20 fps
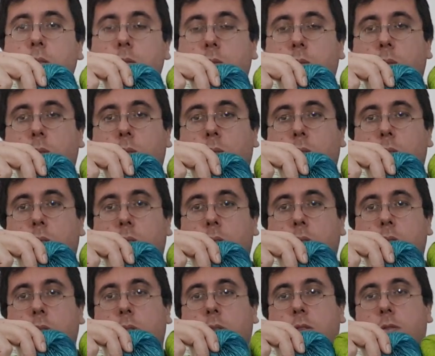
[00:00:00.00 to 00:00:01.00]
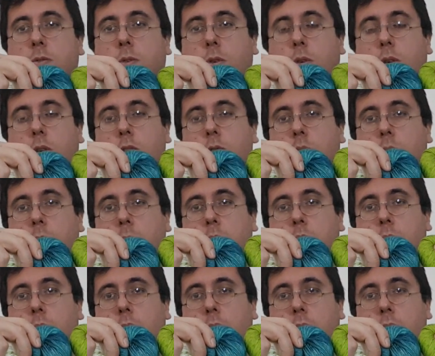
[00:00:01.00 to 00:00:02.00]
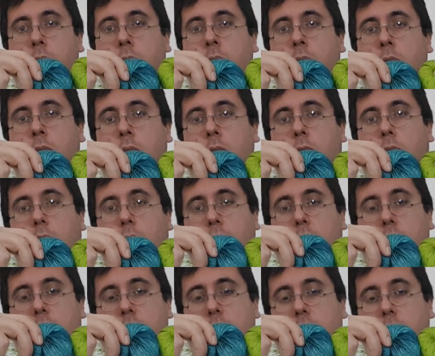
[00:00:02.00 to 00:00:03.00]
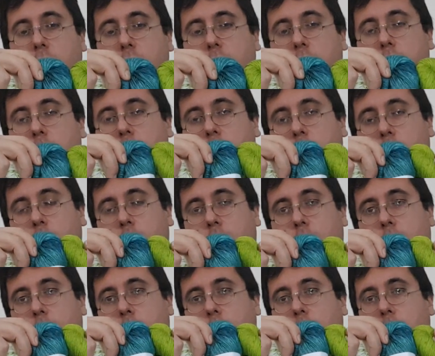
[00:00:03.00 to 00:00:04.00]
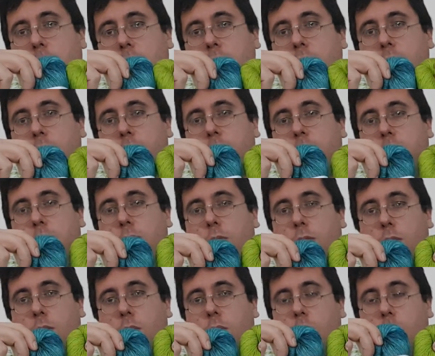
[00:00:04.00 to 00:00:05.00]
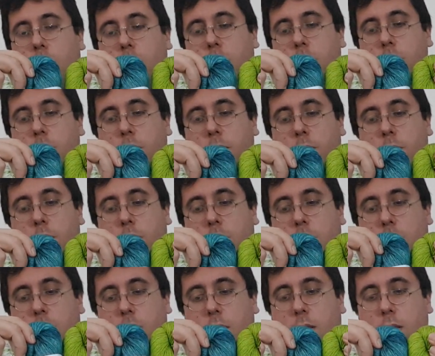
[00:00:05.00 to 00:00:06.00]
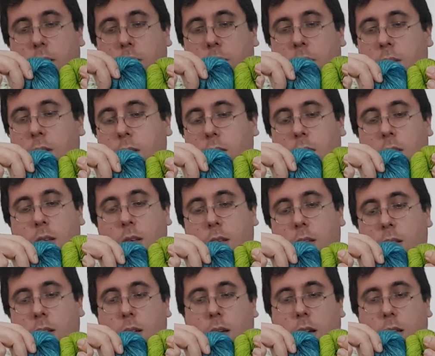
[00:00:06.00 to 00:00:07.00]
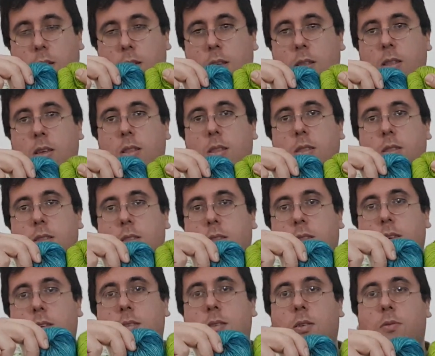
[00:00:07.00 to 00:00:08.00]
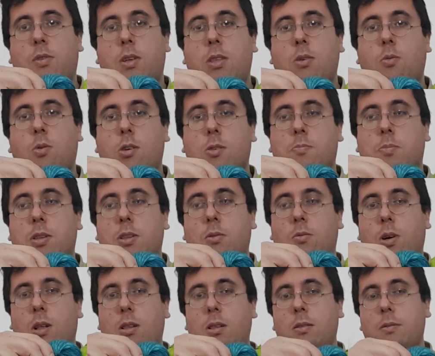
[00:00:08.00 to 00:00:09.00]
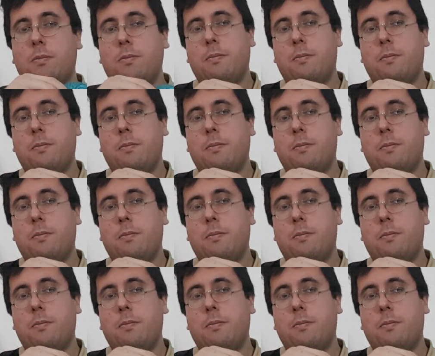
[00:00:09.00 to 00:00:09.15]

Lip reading: So these 4 colors will be together. I still have to find the 4 color, but I think that this already works pretty well.